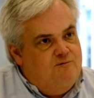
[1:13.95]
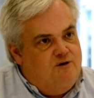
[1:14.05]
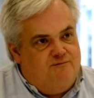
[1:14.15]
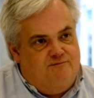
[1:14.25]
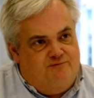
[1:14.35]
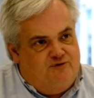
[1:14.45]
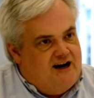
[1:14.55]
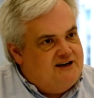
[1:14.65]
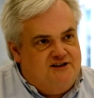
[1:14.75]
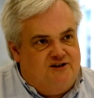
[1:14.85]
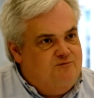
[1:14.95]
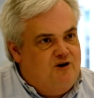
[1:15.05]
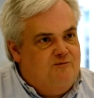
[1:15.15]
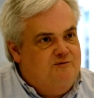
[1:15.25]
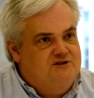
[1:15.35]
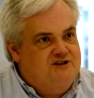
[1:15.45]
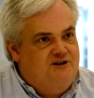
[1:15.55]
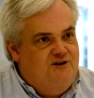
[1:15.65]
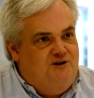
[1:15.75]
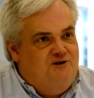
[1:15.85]
What practical problems
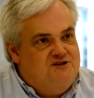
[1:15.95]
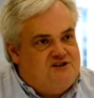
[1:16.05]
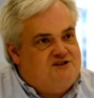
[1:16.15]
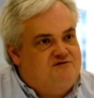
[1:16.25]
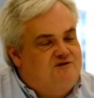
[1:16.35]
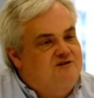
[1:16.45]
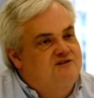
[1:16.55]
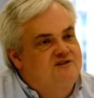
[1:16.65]
can you use this for?